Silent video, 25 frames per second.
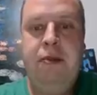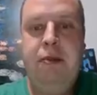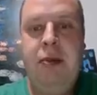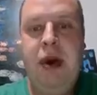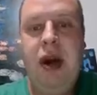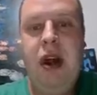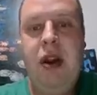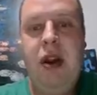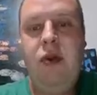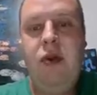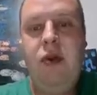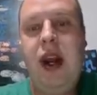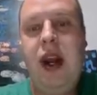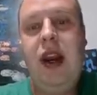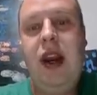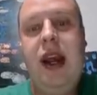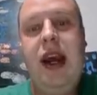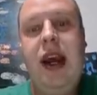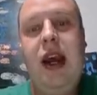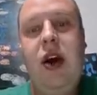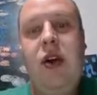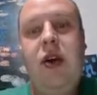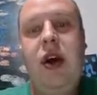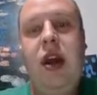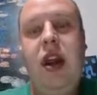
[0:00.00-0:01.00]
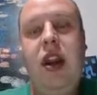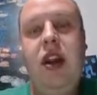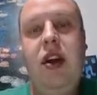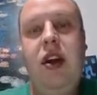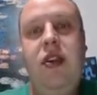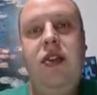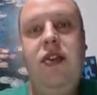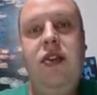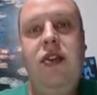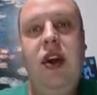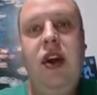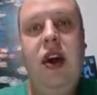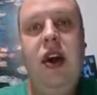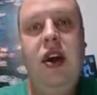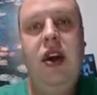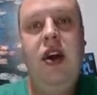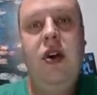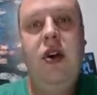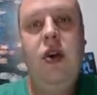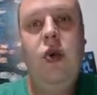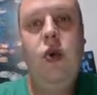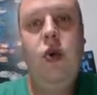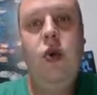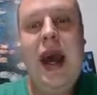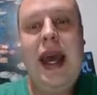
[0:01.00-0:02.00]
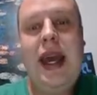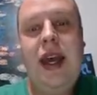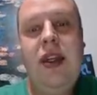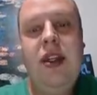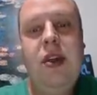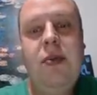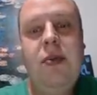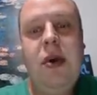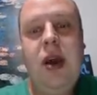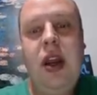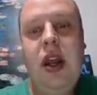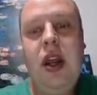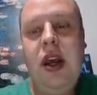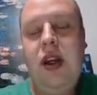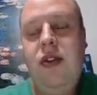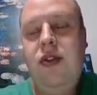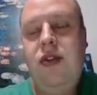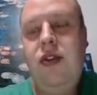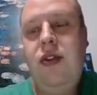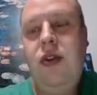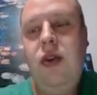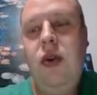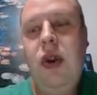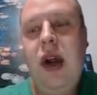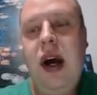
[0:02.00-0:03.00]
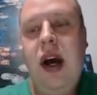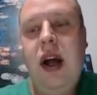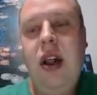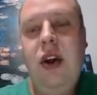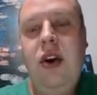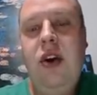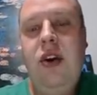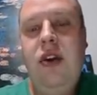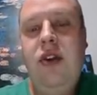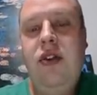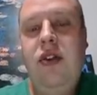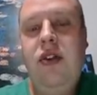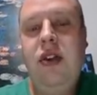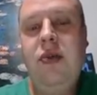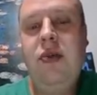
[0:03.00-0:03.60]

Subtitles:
But right now it is way in the money at $2.